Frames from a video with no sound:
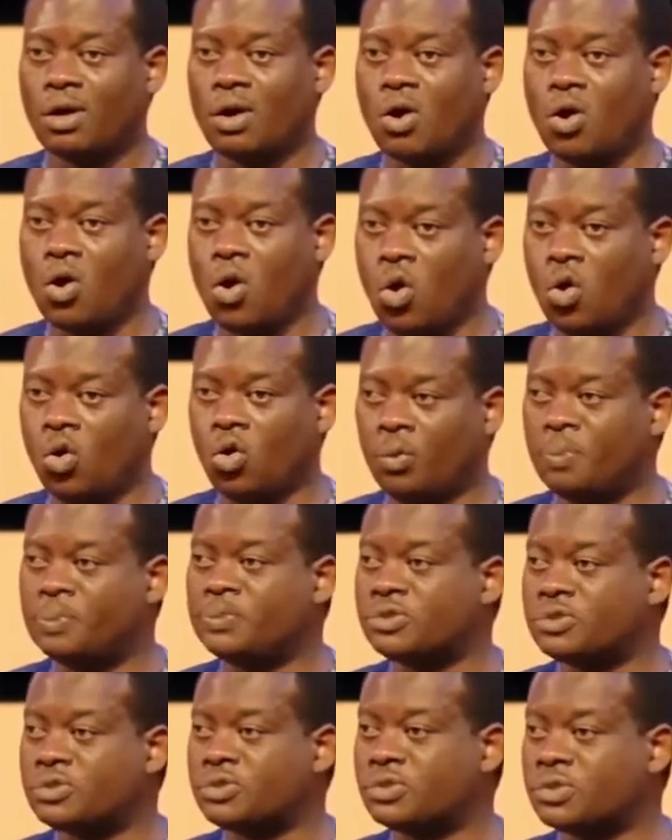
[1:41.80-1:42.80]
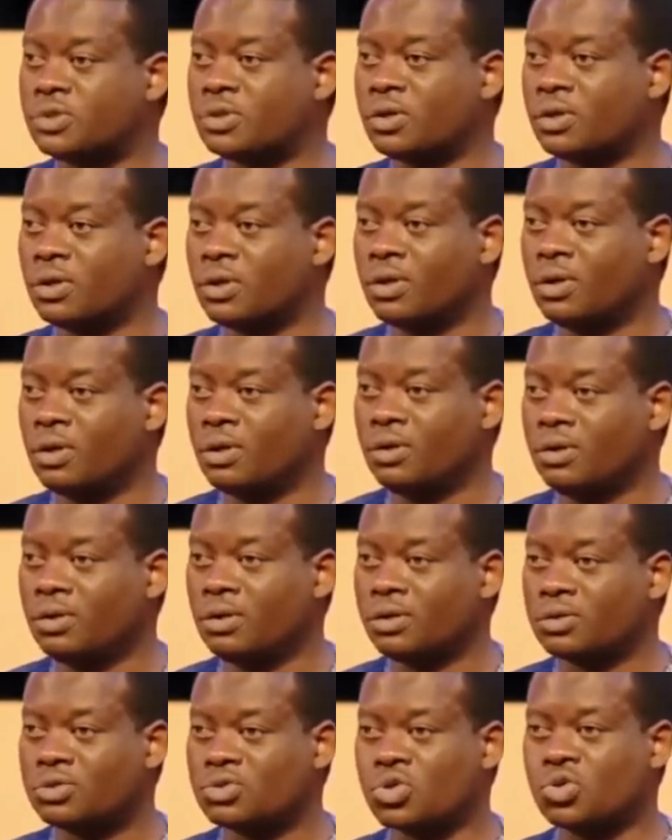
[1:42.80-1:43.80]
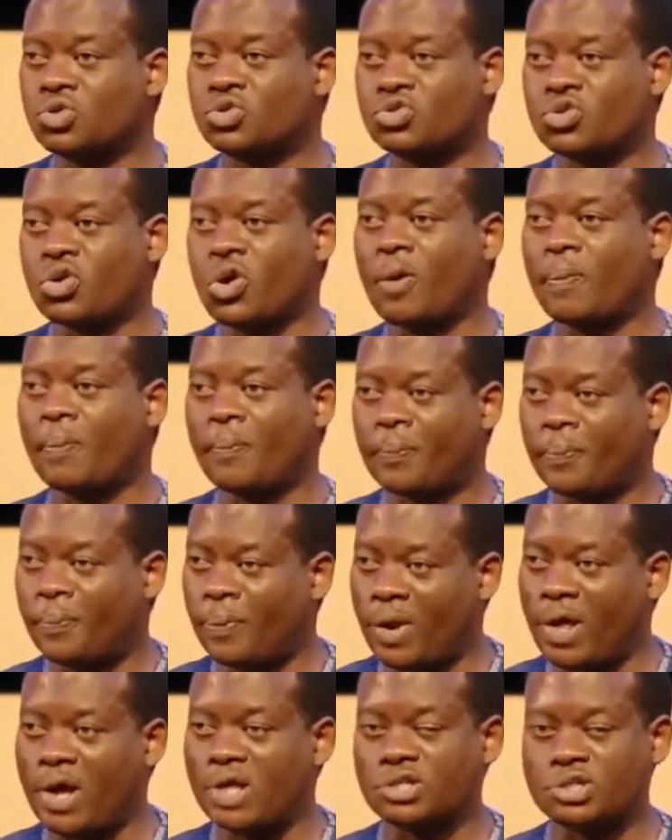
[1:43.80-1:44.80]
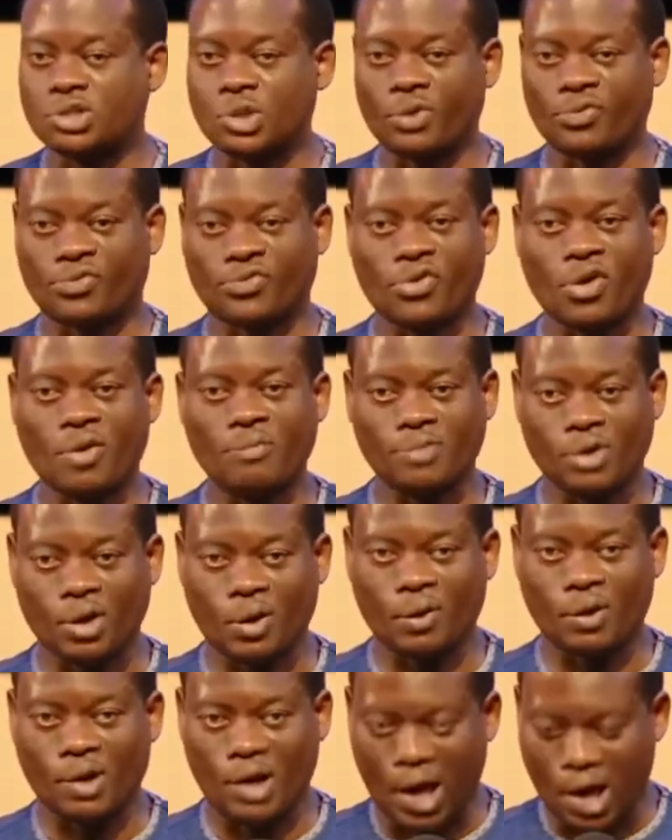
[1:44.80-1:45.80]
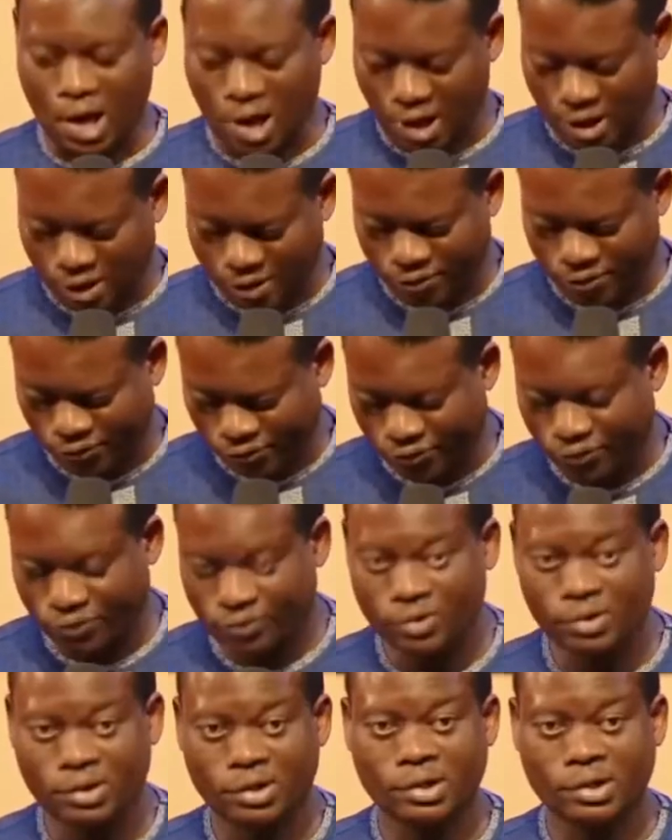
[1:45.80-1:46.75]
hopes to draw pleasure from your life,